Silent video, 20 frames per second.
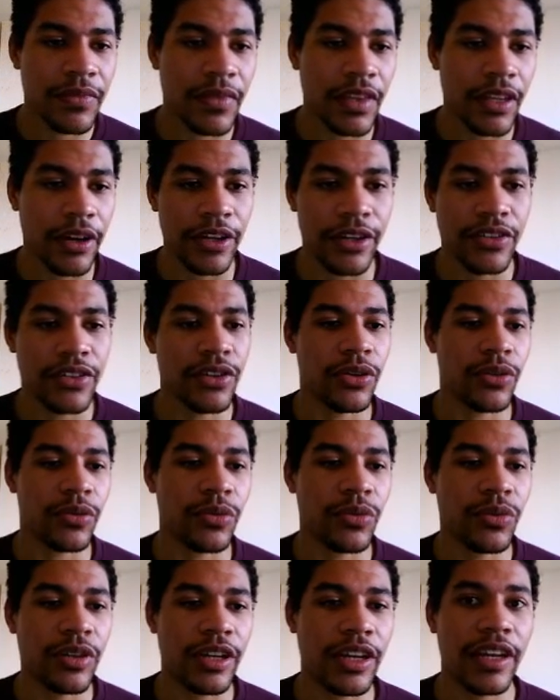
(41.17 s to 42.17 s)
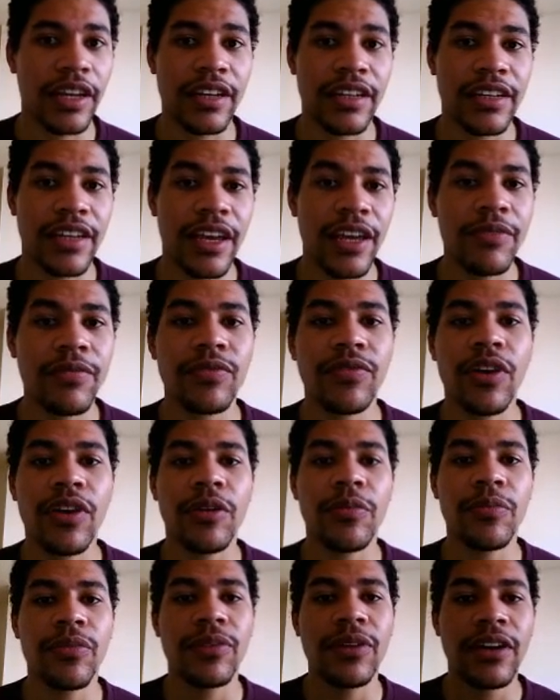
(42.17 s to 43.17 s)
All right, so it came
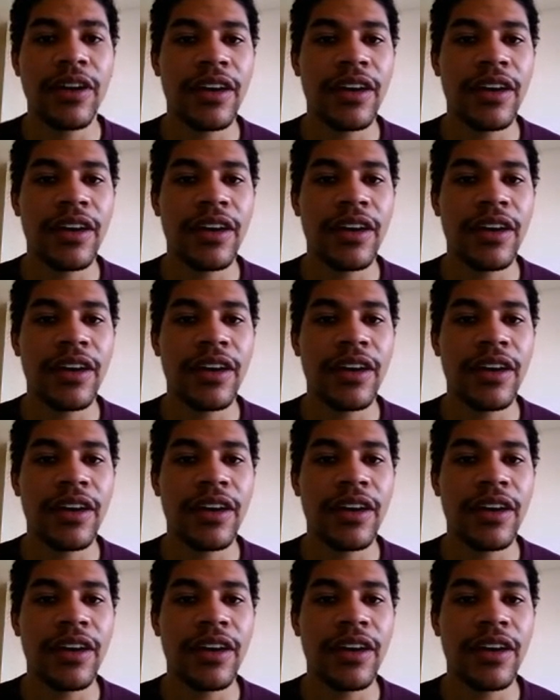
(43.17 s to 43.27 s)
from